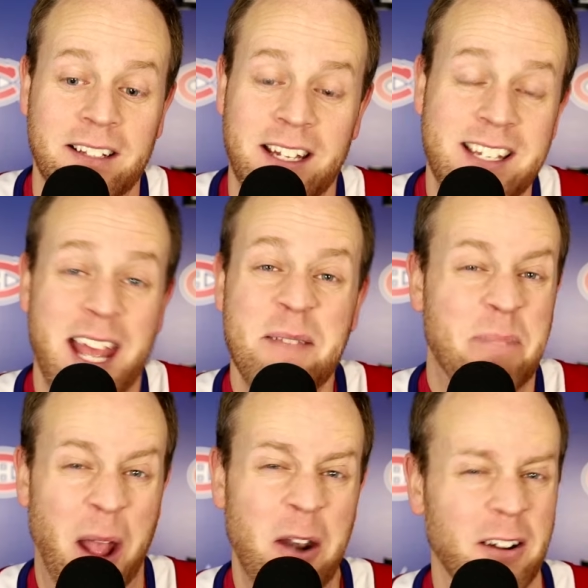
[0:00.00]
he's getting
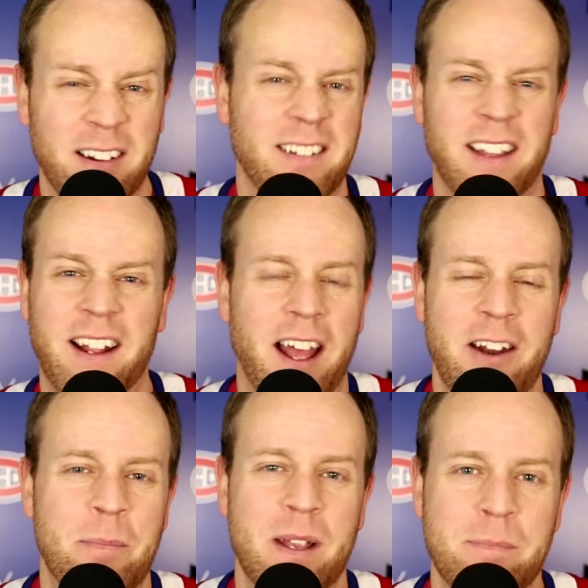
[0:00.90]
better. Like, I
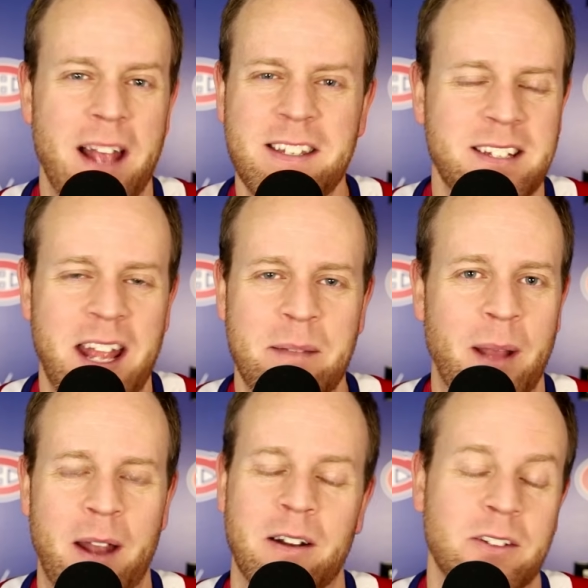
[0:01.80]
don't know, Pez is getting
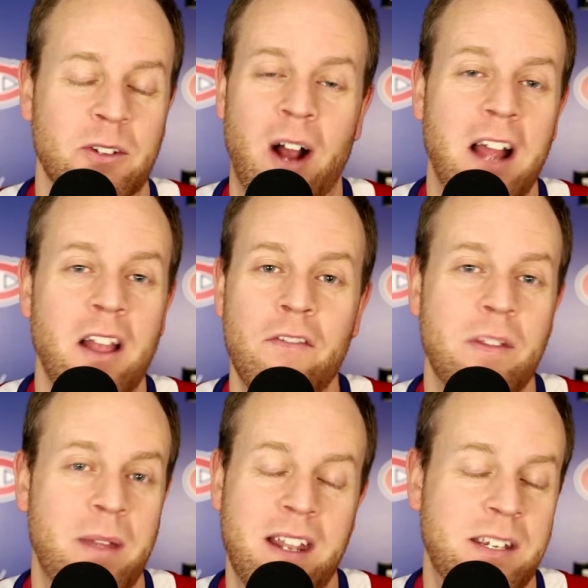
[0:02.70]
better. So I love the
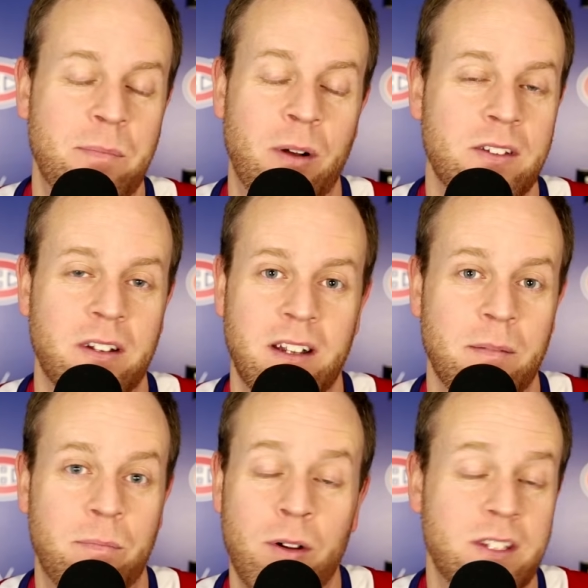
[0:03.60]
minutes he puts
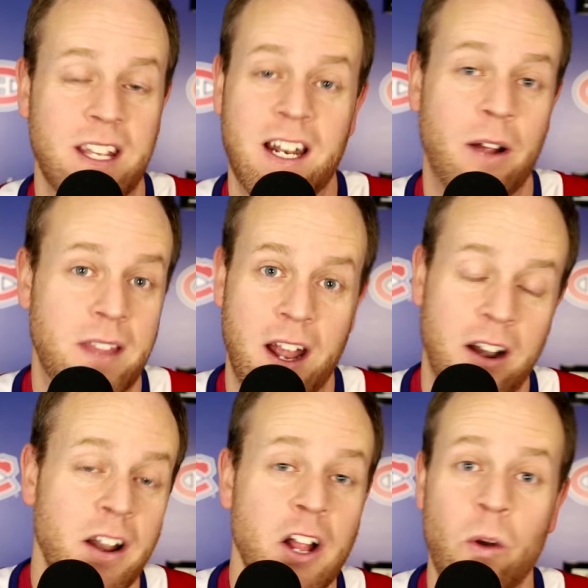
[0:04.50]
in out
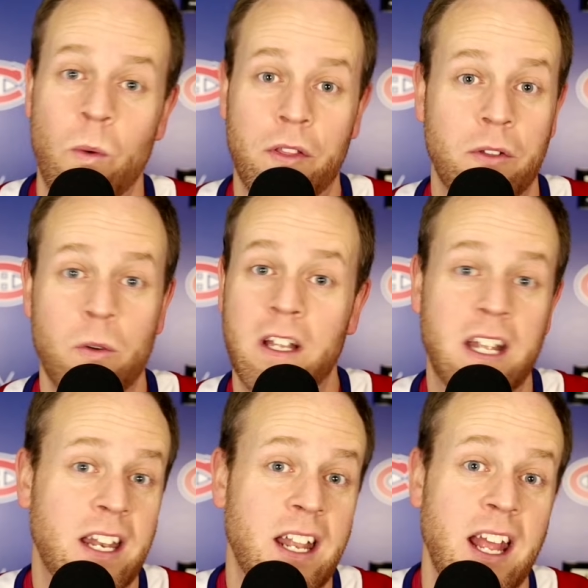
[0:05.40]
there with
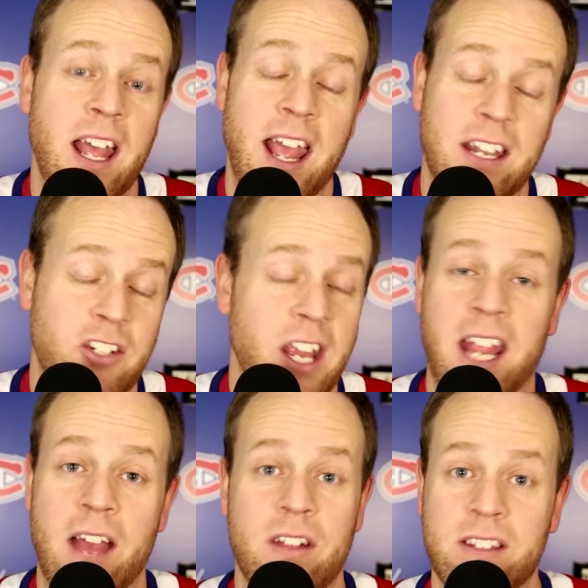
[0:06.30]
Ulanen and Jake
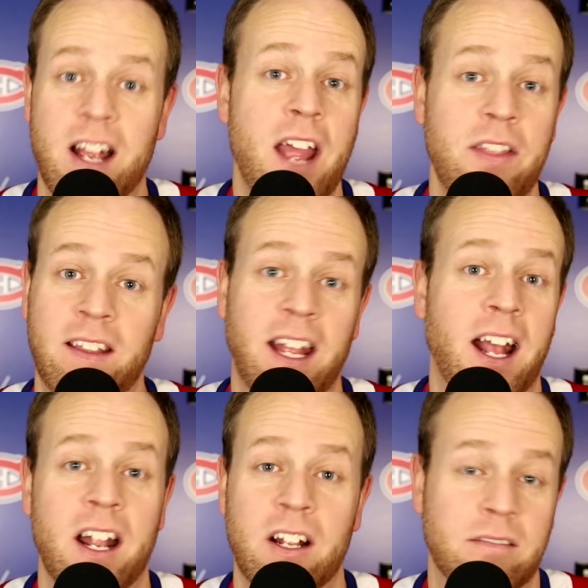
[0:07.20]
Evans. I think they
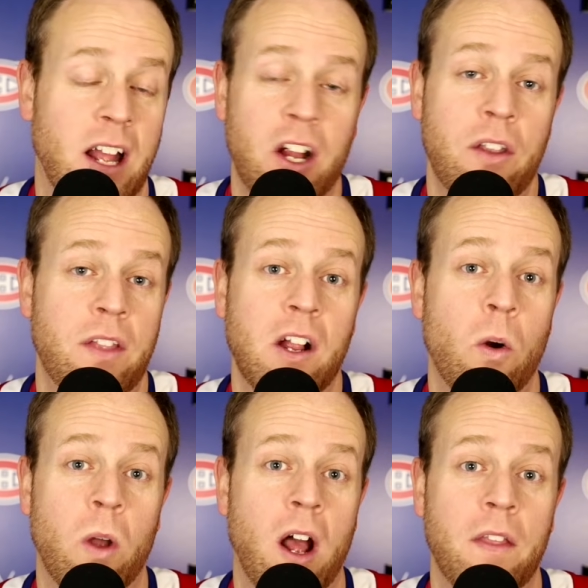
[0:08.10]
got a good thing
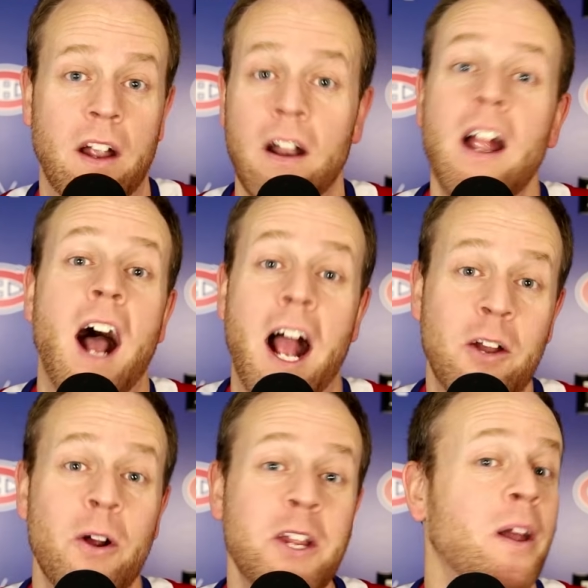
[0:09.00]
going on there. I
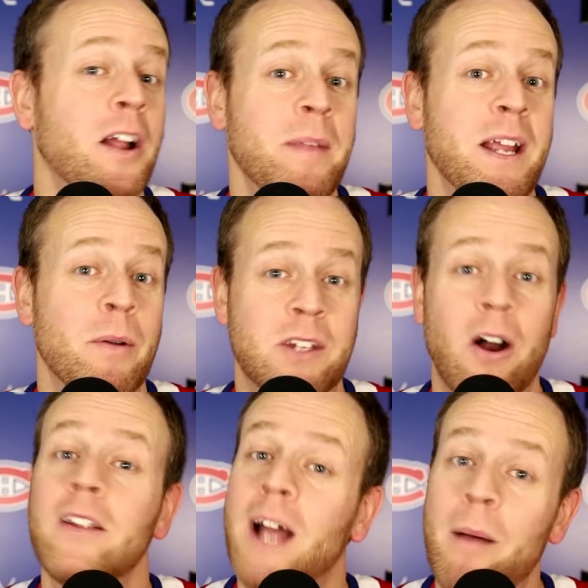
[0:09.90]
know Yoel Armia was
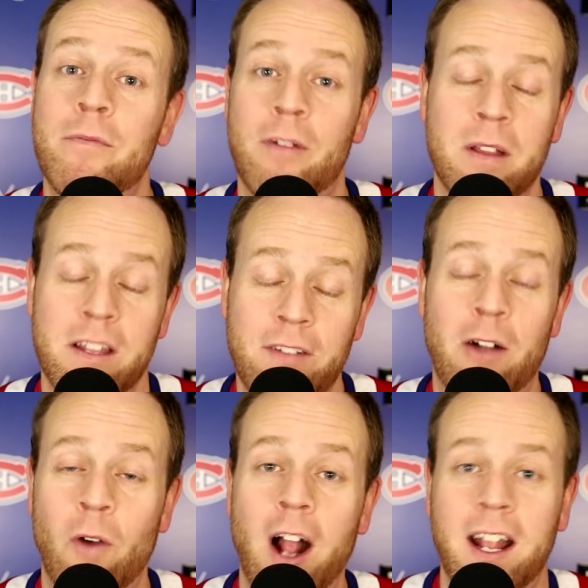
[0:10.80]
called up from the
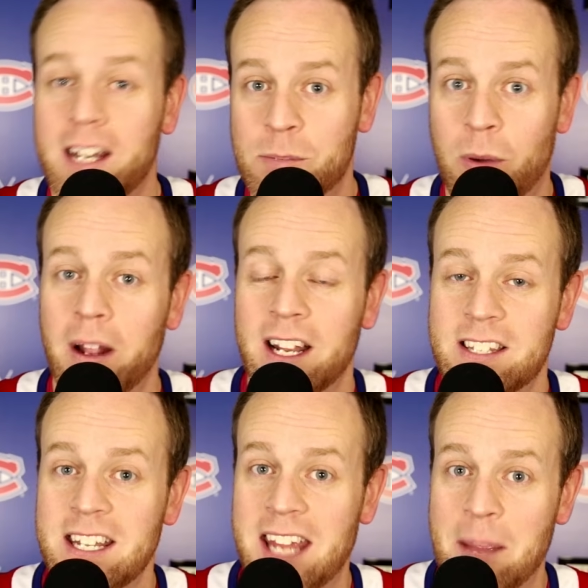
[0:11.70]
Laval Rock, and he's probably going to
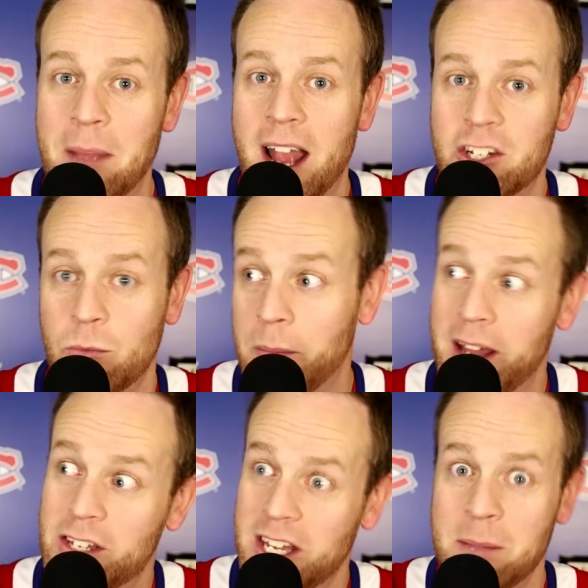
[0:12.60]
see game action. We
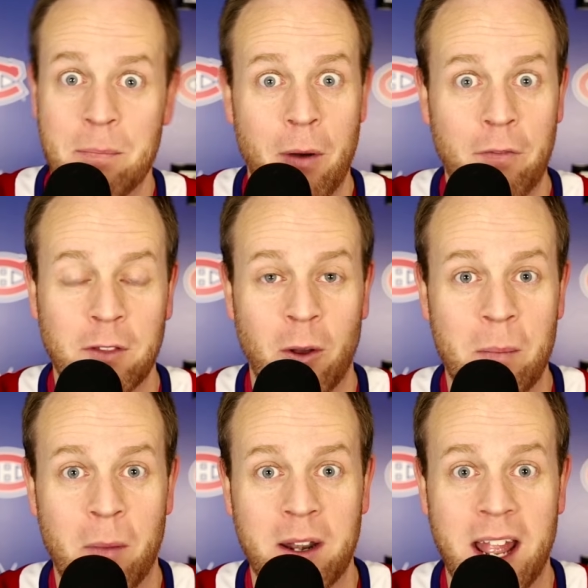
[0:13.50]
may see him in Buffalo
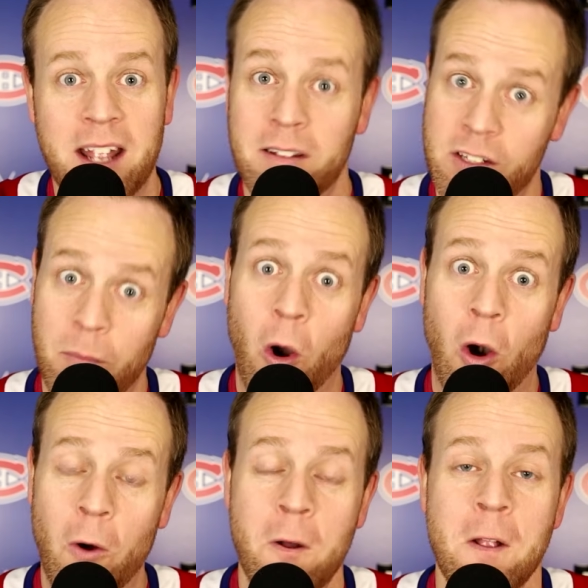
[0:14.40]
on
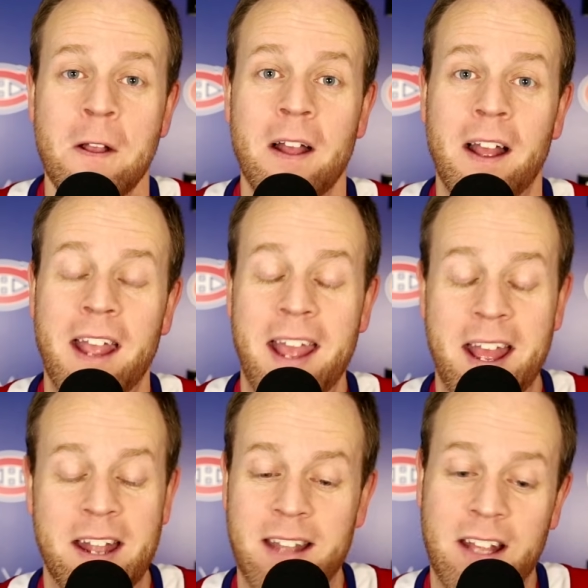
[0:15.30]
tomorrow,
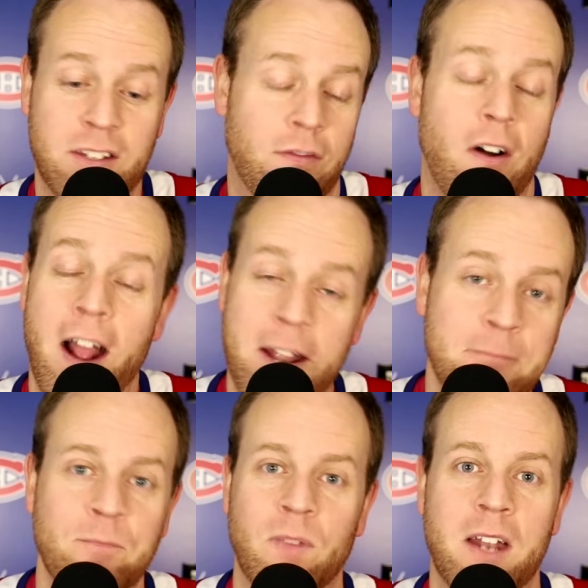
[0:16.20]
and that's
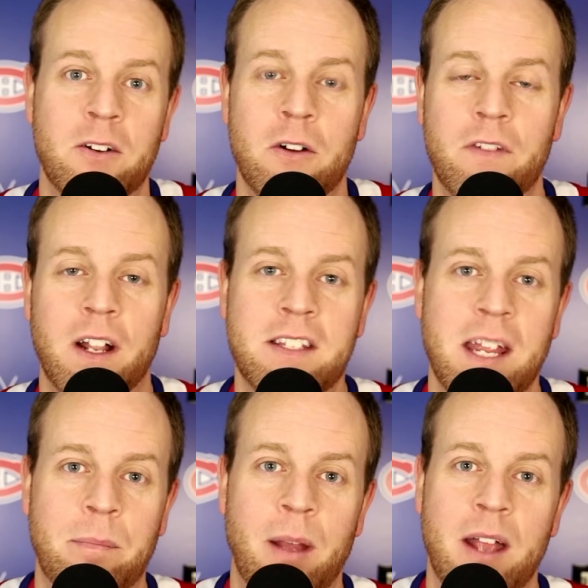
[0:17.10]
fine. I don't know if you're going to
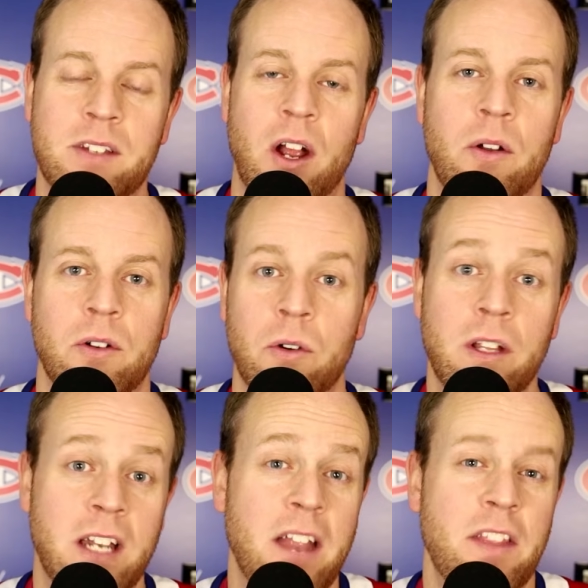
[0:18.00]
take Pez out or
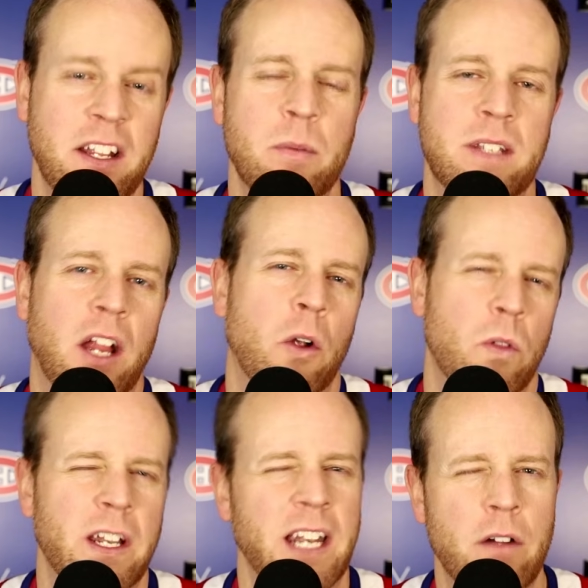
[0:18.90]
Ulanen. I think you would take
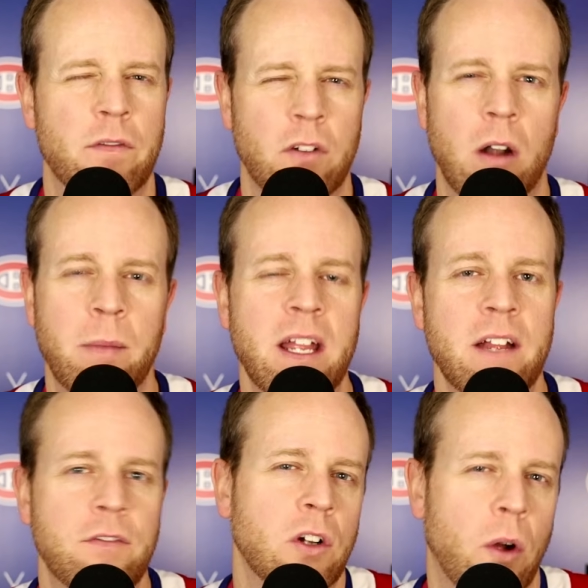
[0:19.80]
Ulanen out for Armia
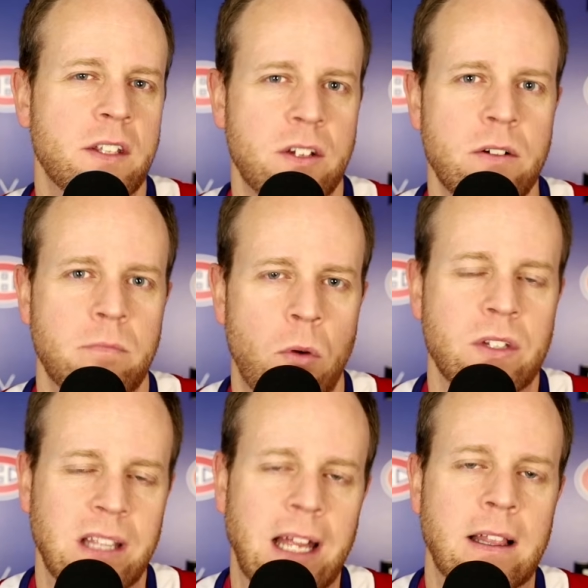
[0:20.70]
if you're going to,
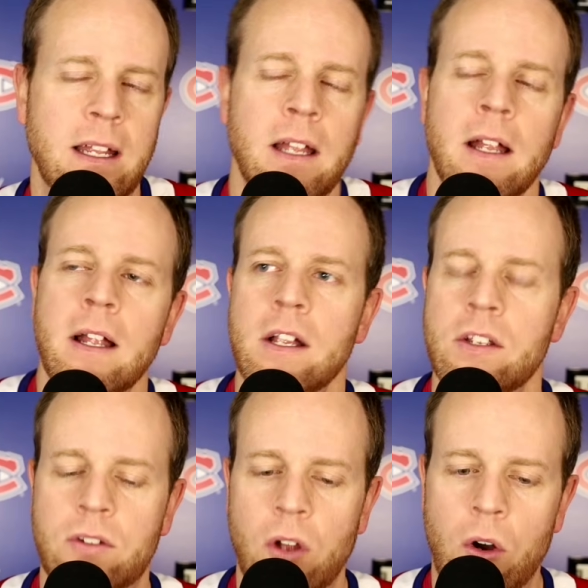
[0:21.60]
most likely.
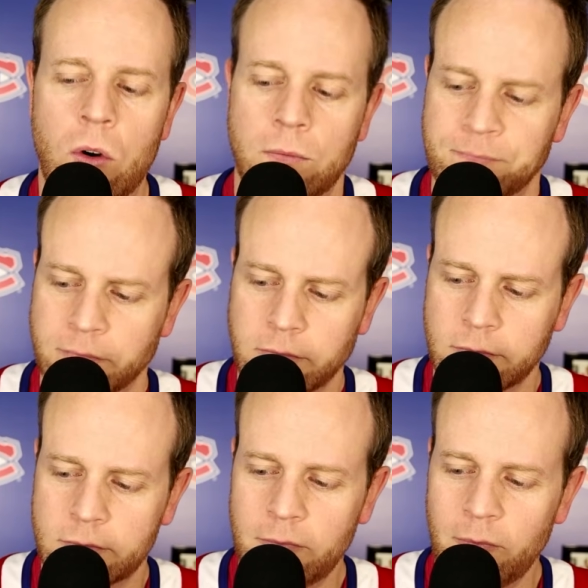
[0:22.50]
So
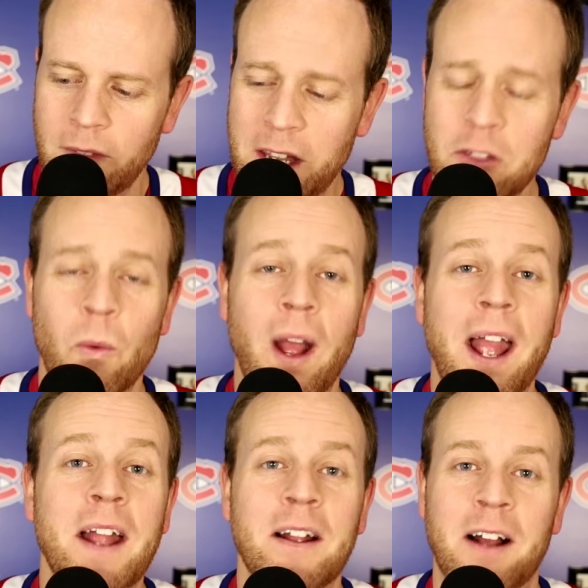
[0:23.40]
either
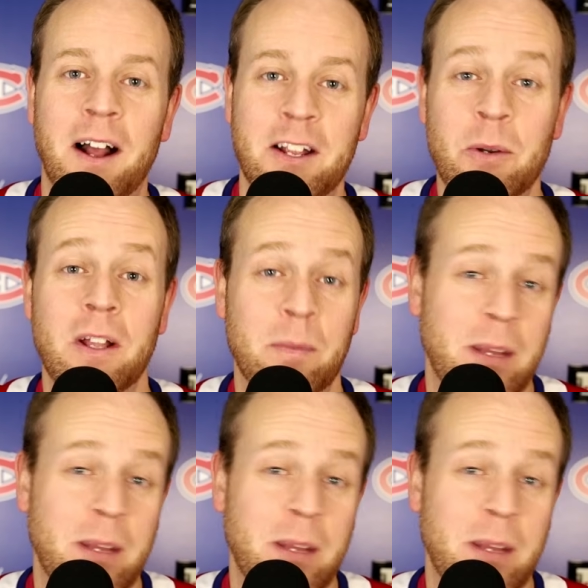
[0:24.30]
way, Yoel